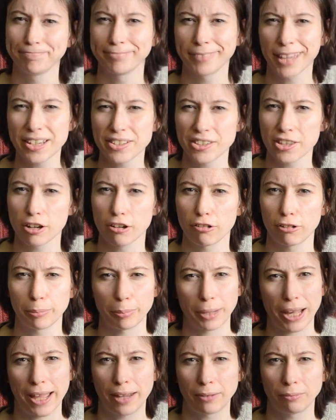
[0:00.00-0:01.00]
That's the current
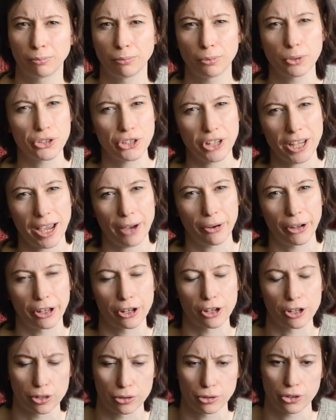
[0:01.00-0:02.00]
plan. We'll see how it
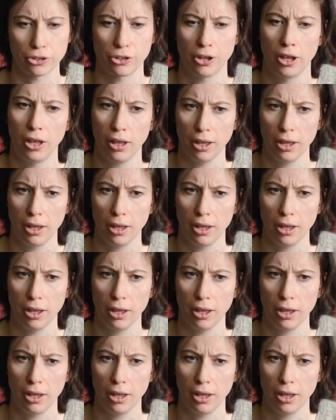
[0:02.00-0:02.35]
goes.